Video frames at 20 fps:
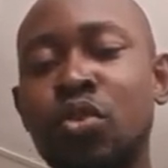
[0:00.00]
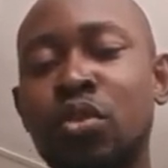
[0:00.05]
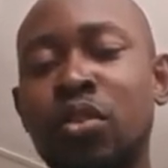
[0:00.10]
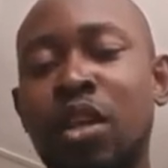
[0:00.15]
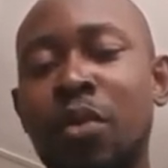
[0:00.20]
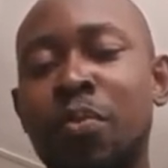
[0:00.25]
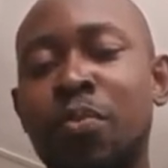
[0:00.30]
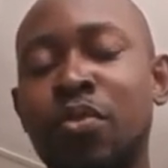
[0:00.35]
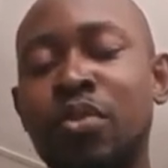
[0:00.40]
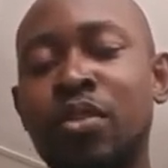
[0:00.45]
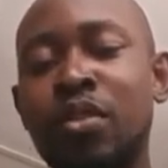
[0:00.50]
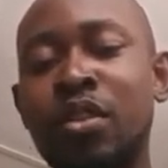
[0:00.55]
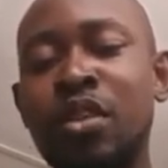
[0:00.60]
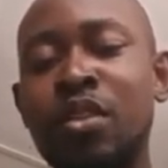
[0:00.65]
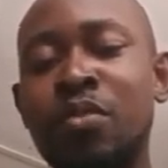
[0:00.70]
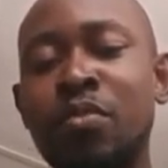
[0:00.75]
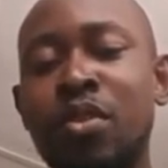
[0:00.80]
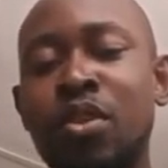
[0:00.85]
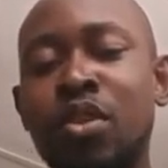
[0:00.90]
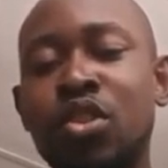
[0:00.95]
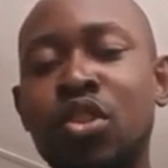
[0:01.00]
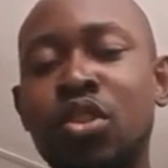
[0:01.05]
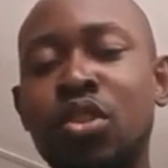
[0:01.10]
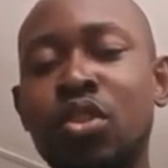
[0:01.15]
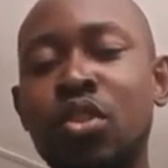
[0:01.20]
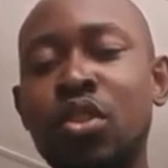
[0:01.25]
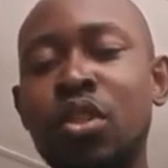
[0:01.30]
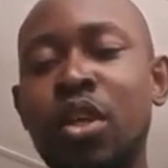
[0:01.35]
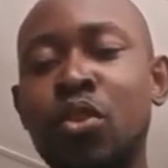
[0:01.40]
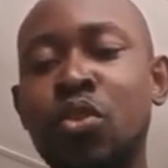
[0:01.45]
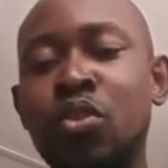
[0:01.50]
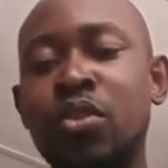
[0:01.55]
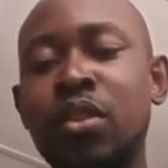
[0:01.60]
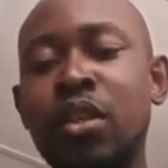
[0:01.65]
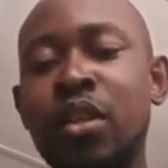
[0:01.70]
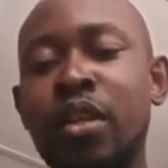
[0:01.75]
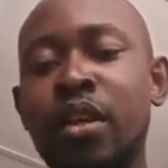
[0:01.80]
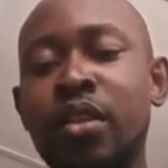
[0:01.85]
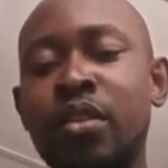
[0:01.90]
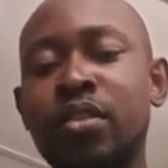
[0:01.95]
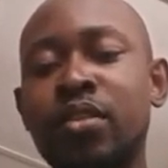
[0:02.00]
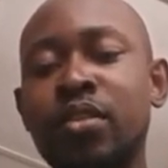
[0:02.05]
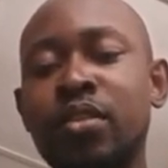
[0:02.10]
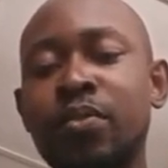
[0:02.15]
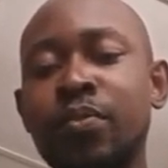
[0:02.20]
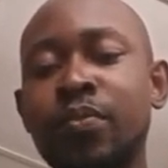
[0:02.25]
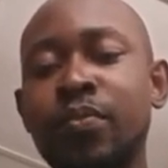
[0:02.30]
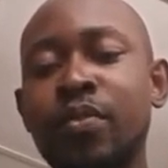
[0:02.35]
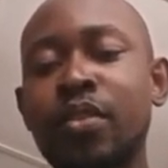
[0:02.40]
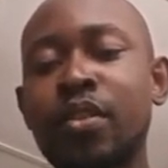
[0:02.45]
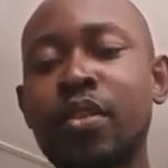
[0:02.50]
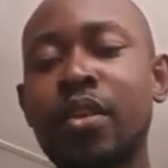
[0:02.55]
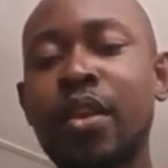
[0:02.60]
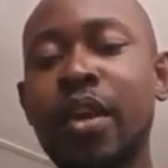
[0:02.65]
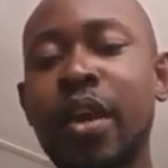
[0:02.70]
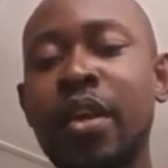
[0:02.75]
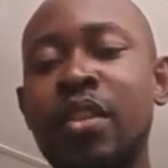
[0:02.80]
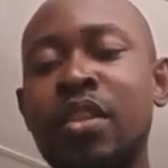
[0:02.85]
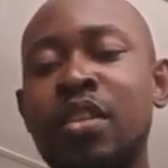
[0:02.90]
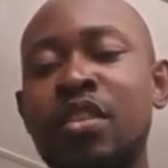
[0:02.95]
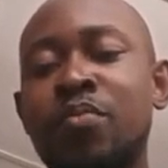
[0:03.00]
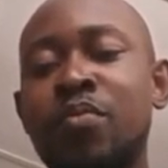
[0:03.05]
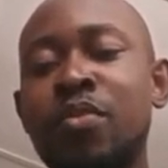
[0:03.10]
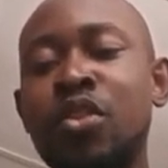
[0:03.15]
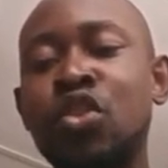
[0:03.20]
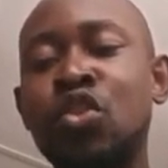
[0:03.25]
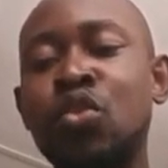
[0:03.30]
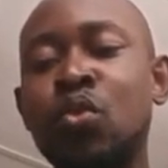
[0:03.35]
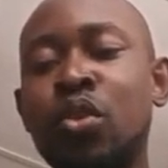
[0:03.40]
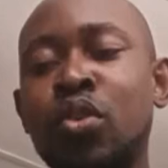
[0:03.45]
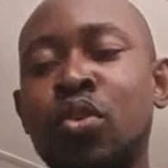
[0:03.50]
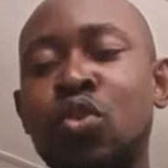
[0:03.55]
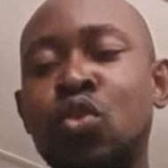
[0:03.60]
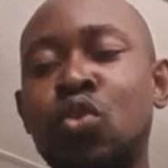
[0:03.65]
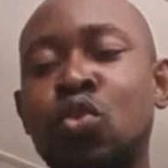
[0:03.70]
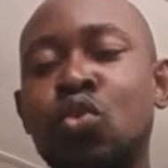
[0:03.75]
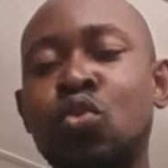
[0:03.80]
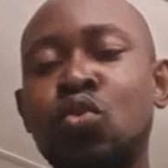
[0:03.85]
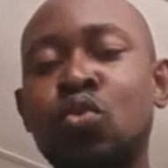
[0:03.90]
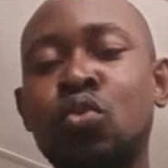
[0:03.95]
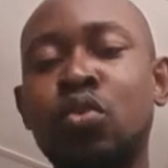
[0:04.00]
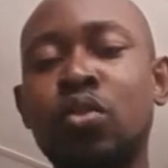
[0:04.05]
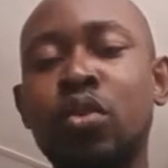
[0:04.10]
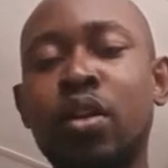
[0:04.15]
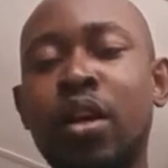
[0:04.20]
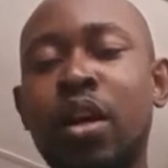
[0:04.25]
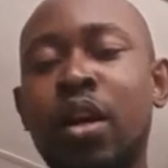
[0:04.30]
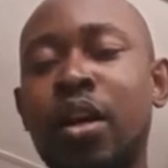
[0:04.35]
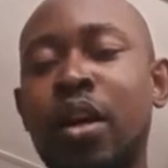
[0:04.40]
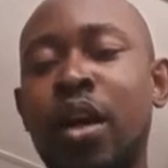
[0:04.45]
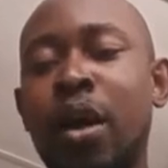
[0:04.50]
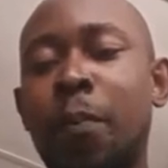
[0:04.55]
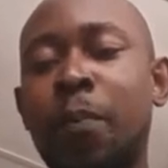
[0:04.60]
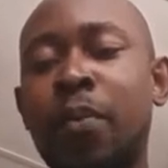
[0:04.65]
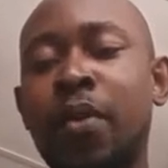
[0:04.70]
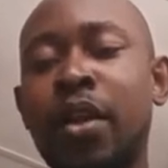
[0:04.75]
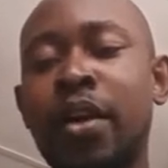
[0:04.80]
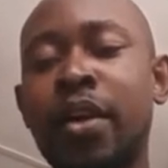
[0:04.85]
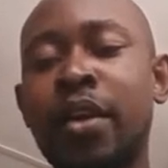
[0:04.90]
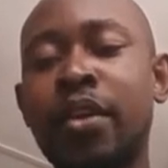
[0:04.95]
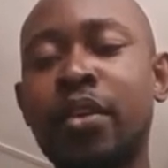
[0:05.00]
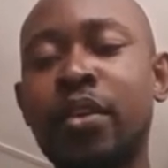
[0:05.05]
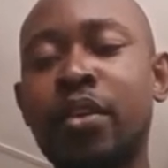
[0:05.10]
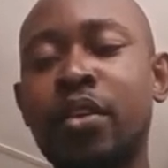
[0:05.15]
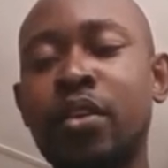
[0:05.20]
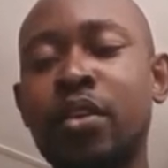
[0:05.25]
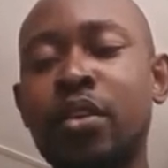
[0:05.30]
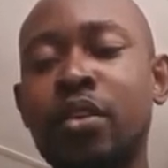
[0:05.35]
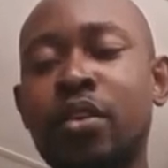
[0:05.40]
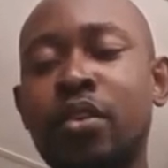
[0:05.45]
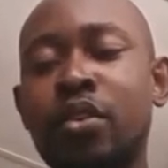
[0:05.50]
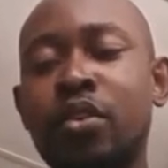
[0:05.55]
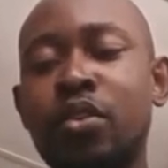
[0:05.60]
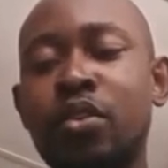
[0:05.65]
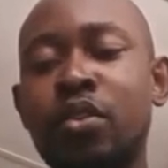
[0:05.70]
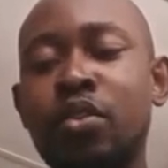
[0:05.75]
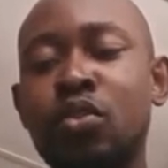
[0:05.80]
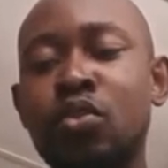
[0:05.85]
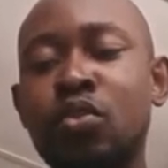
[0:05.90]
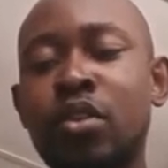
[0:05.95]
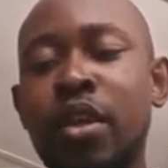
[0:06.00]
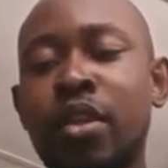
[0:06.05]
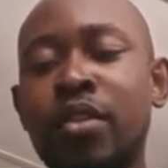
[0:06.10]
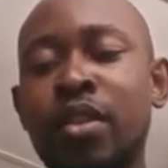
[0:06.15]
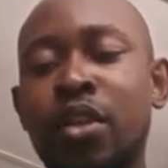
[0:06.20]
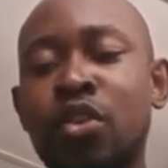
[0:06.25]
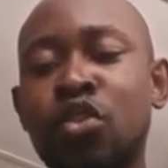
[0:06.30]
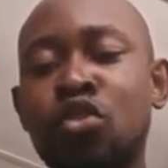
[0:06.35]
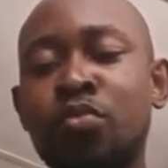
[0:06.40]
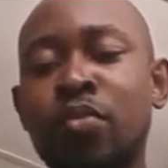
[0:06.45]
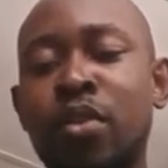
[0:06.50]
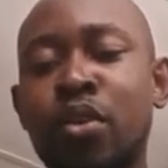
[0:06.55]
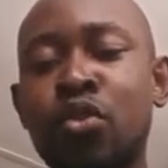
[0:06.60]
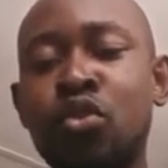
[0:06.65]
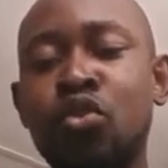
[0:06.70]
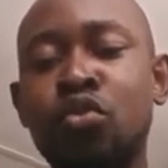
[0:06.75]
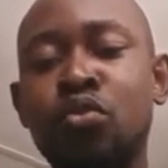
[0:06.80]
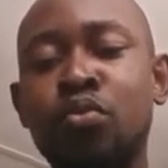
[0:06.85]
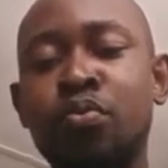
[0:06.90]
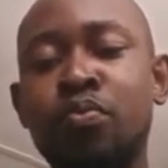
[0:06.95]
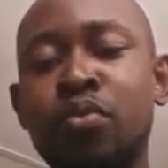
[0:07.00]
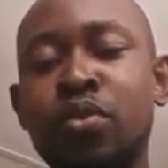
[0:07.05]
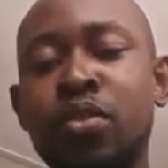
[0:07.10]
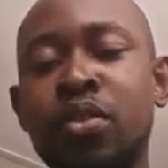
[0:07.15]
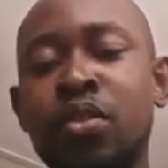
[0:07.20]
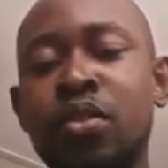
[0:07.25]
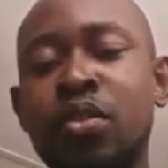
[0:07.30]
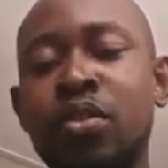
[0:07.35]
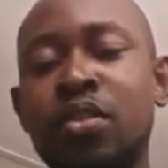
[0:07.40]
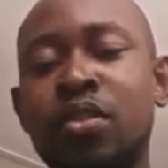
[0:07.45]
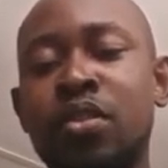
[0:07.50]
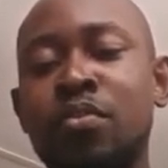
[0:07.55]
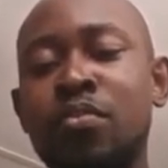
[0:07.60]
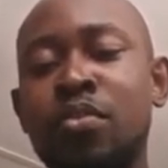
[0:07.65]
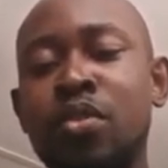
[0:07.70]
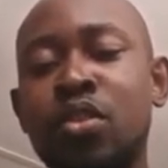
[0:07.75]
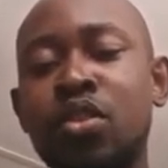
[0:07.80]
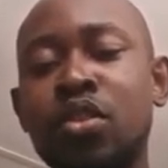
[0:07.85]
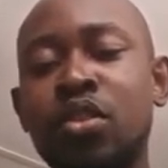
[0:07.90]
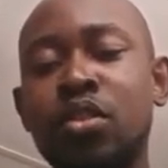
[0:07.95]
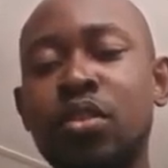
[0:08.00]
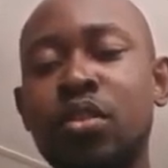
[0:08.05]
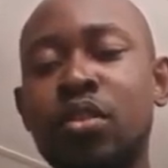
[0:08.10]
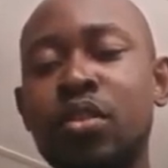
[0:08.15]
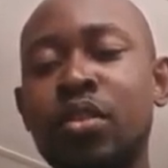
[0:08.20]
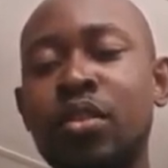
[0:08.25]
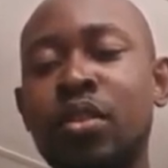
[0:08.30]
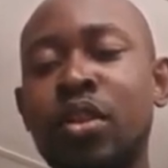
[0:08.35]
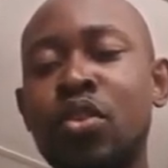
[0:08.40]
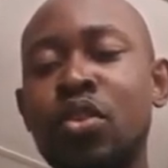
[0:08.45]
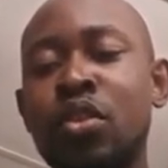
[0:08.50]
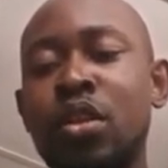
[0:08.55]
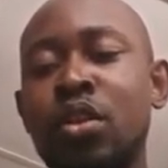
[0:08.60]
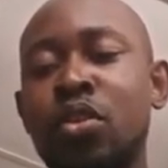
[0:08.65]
on image, you get to select any image you want to apply. So let's assume I want to put in this image, then you click on